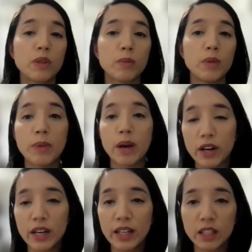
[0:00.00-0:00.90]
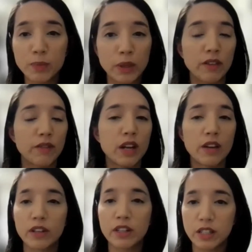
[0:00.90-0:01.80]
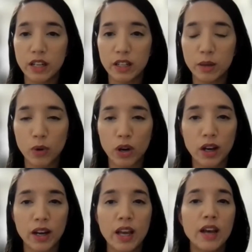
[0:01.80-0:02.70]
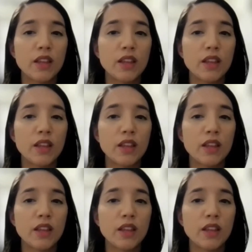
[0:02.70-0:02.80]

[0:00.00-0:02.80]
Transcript: be better at English, but they've never studied abroad.